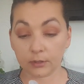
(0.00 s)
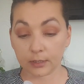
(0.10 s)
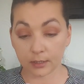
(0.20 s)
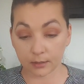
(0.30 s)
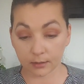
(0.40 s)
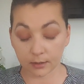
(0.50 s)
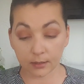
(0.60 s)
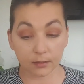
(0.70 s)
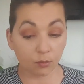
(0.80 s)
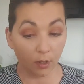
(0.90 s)
This
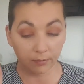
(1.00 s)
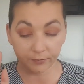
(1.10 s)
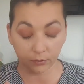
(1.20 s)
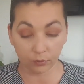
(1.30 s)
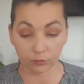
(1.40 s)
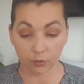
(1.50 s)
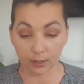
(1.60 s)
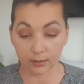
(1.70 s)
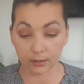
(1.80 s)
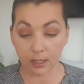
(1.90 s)
is one of the good
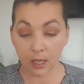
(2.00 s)
ones.